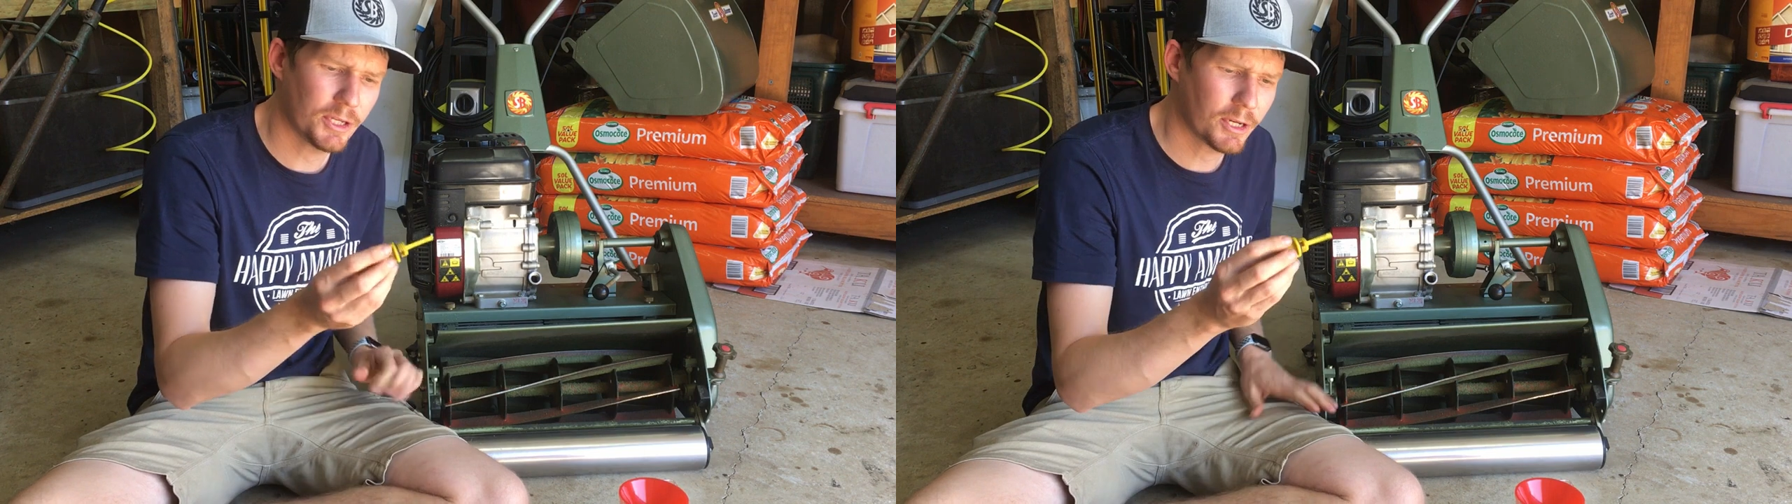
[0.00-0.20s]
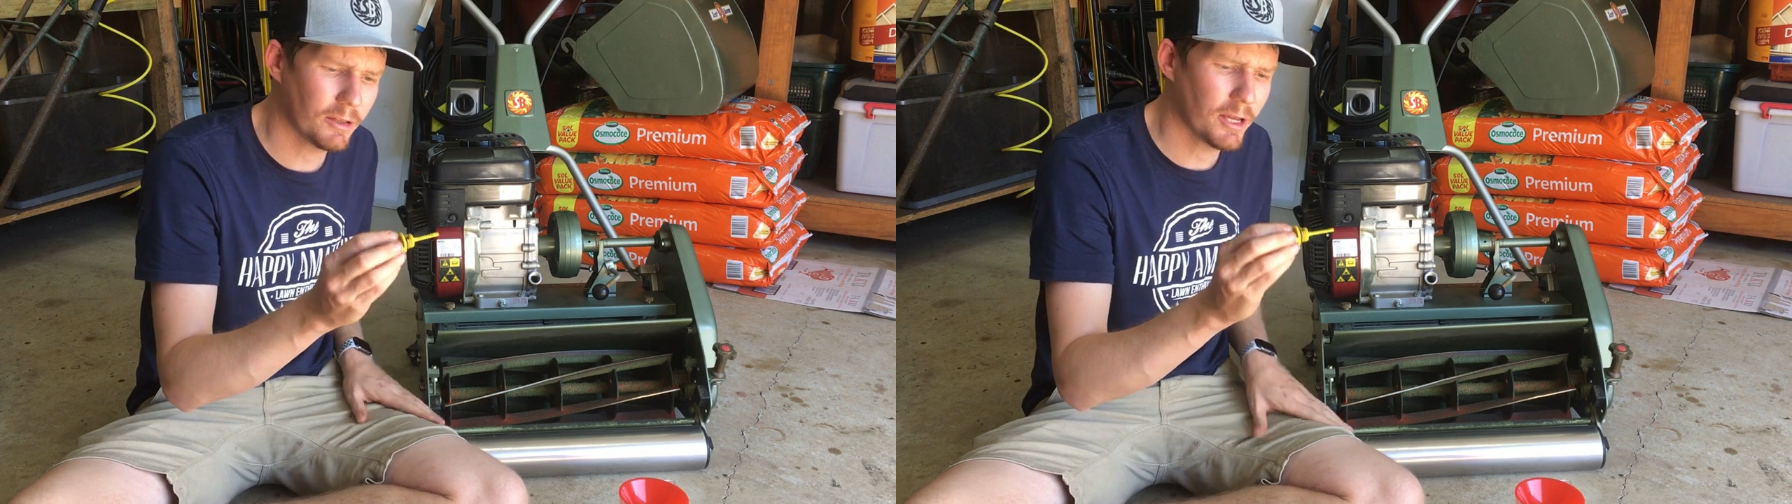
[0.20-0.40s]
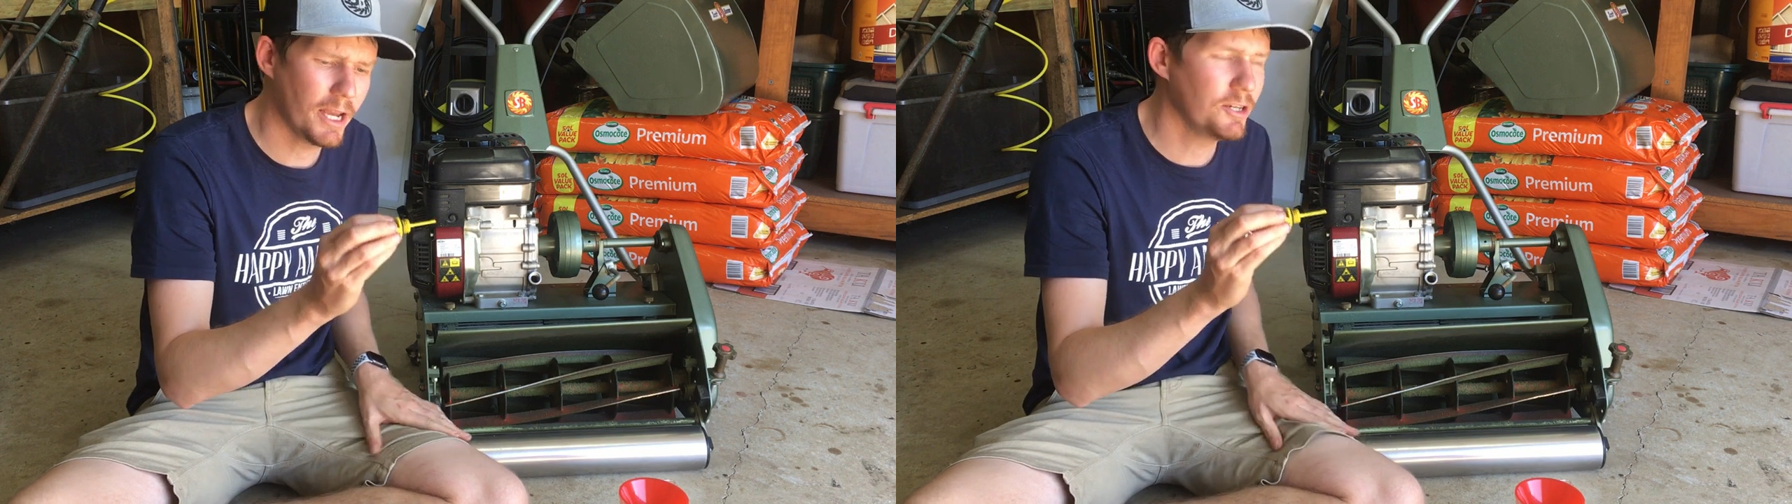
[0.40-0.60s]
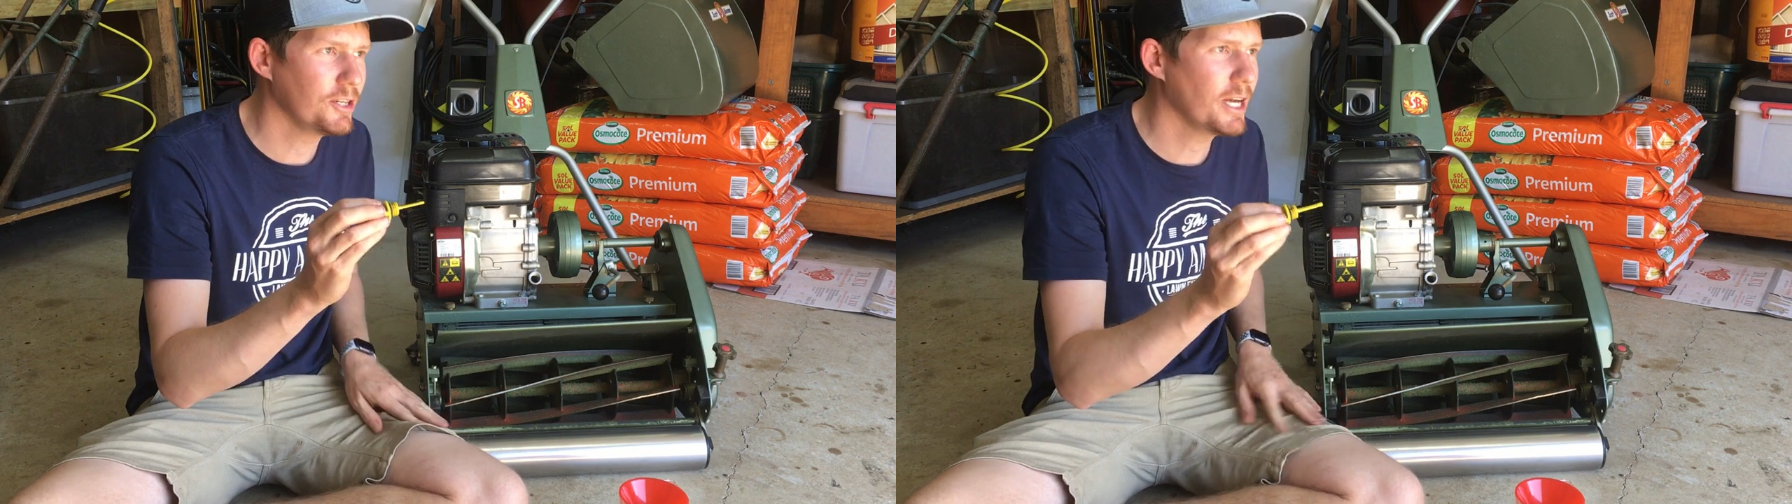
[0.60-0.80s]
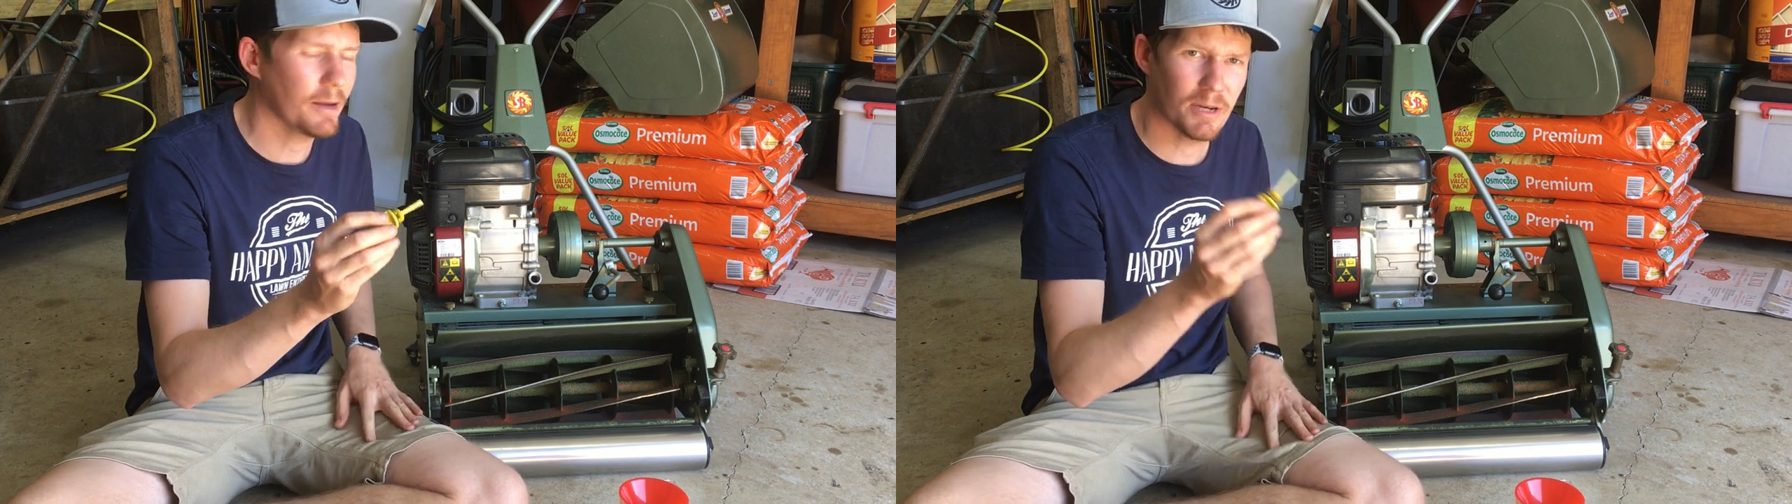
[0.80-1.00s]
particular
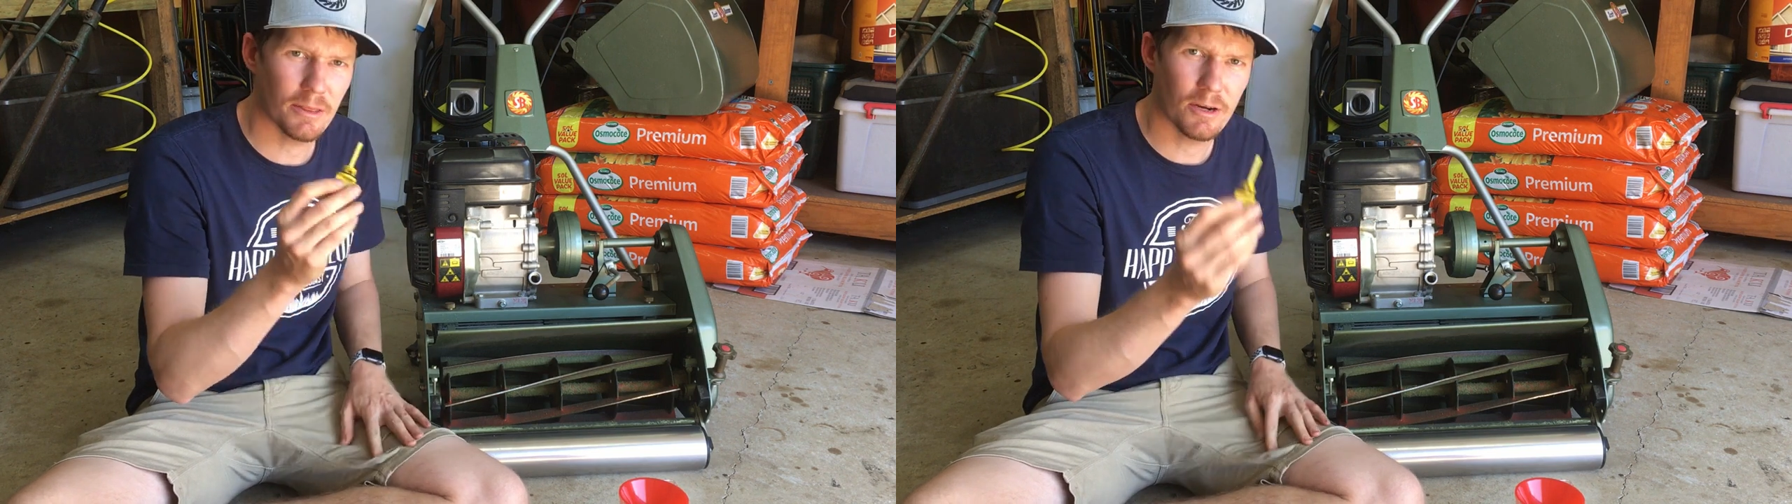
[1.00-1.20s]
engine cap,